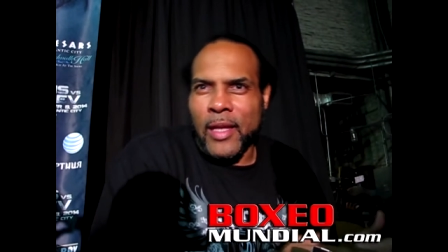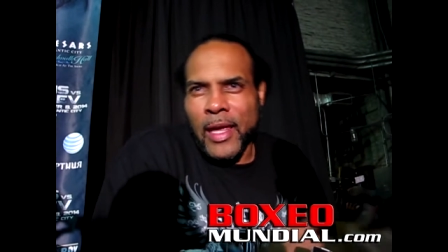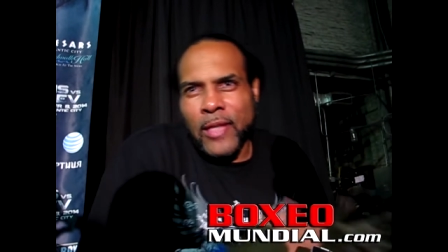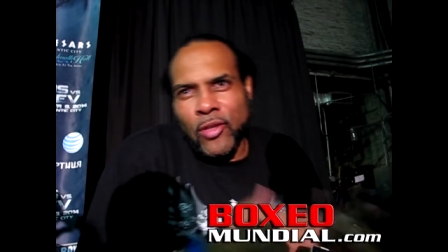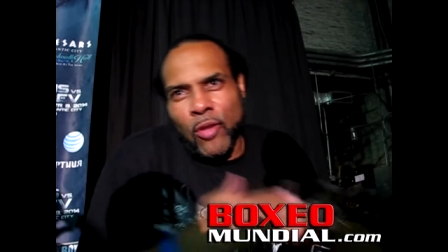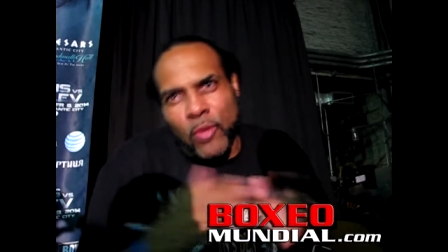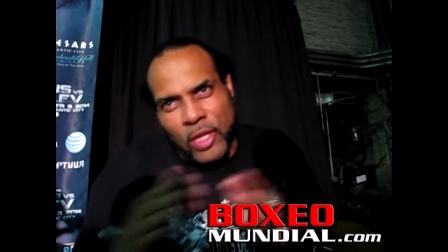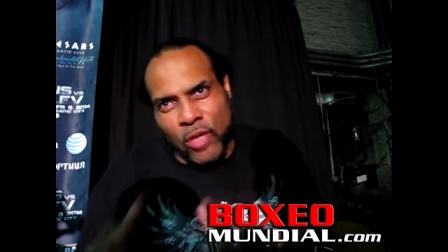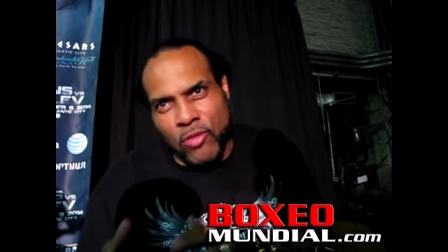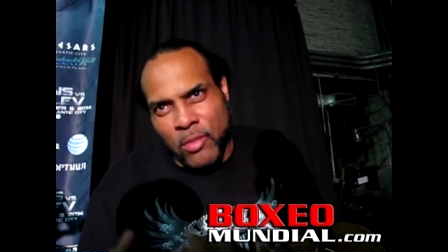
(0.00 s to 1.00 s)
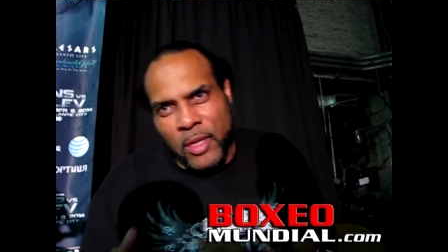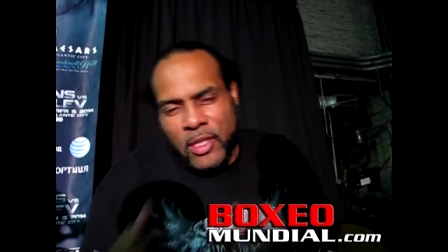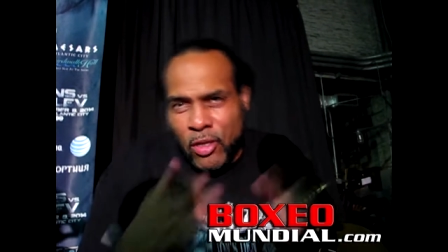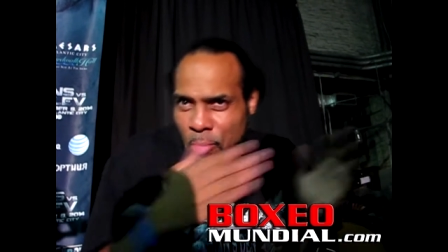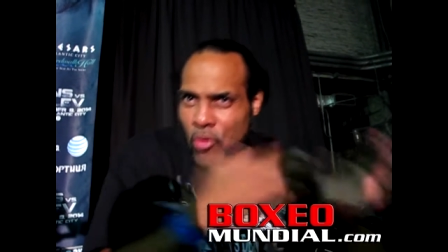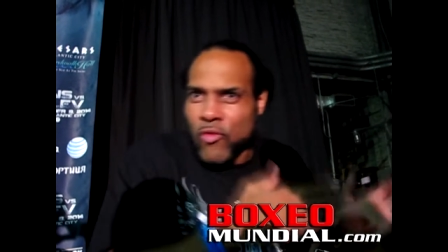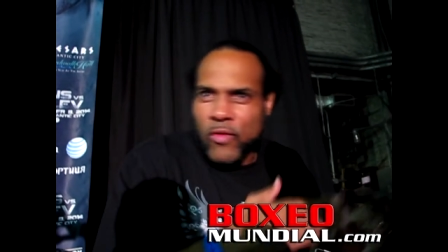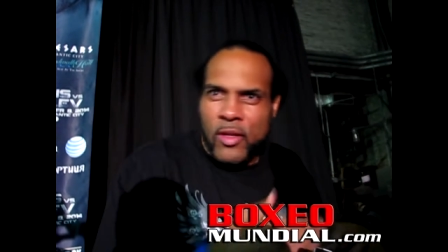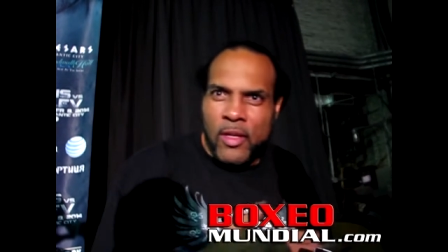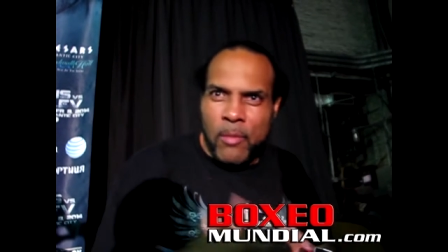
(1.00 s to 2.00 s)
The legs aren't what they used to be. He still can move,
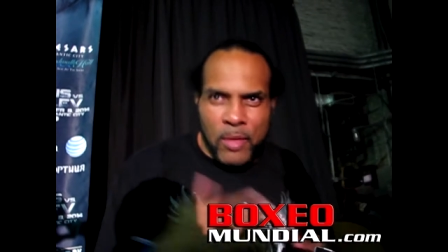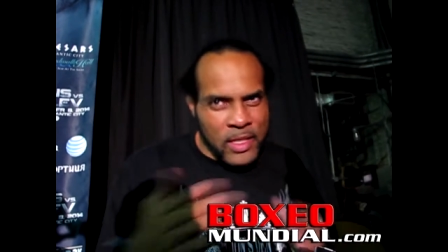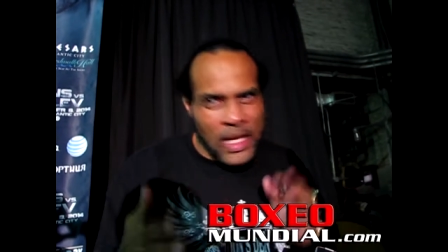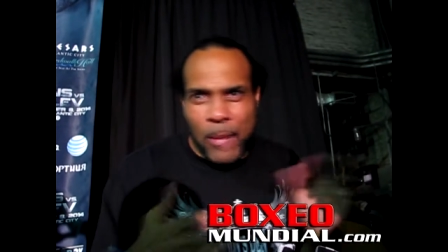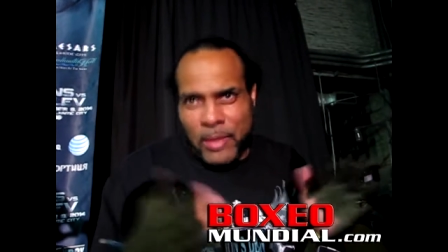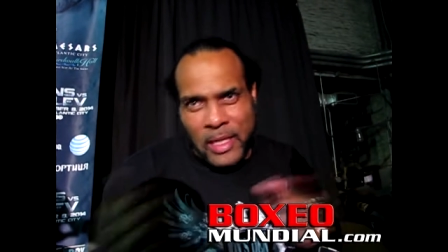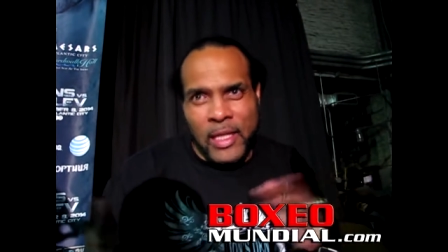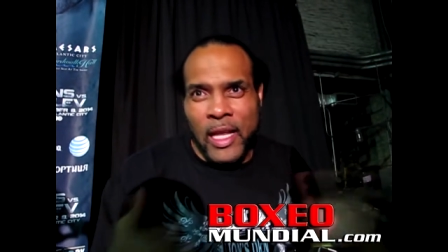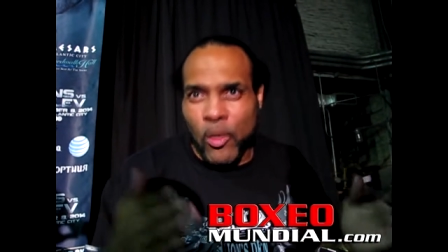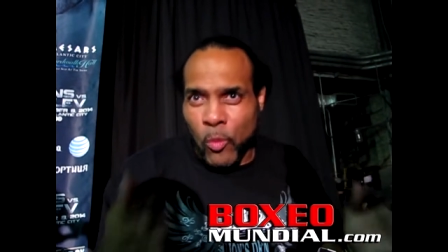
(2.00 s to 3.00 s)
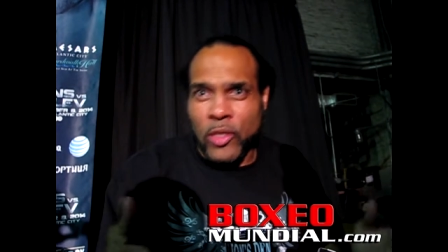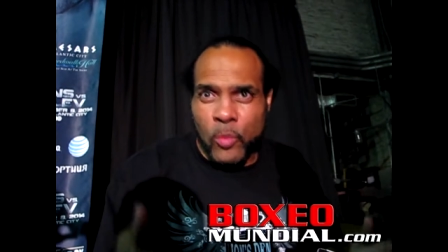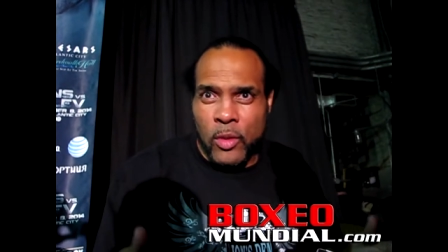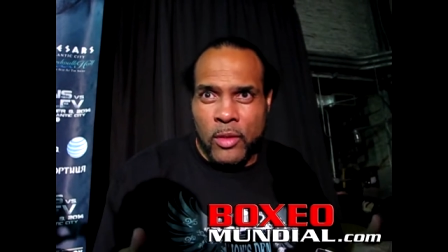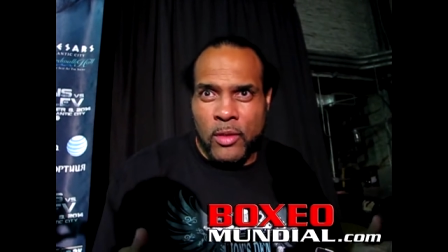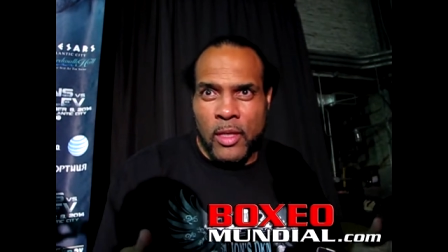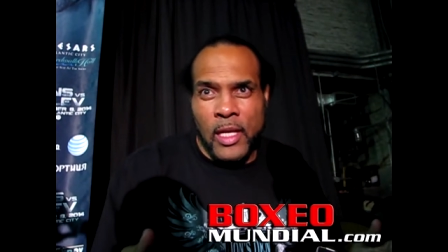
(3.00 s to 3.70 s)
but the timing's not there like it once was.